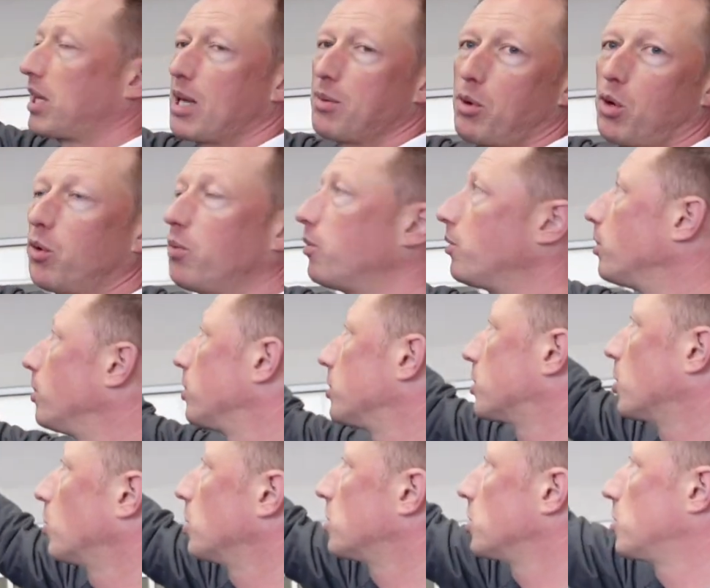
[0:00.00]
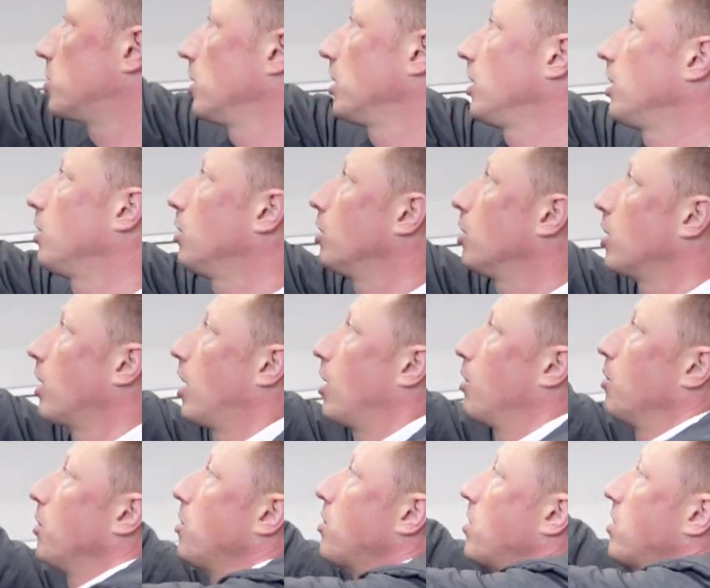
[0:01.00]
table. So this is
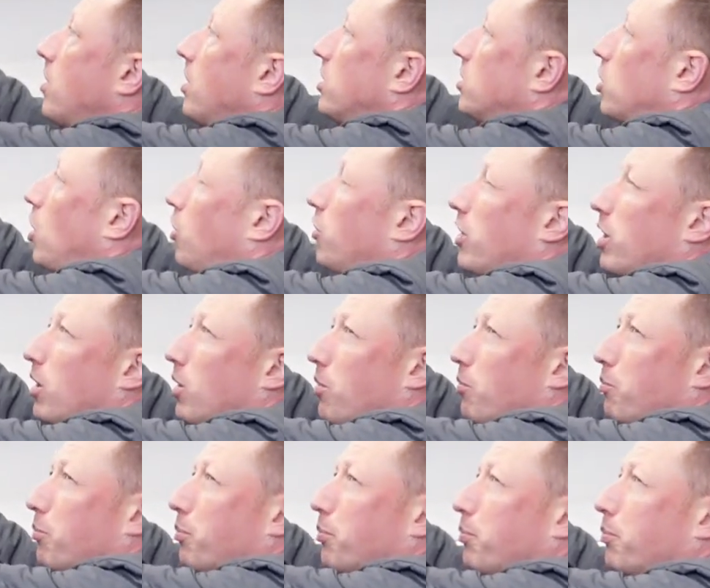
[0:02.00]
it's called the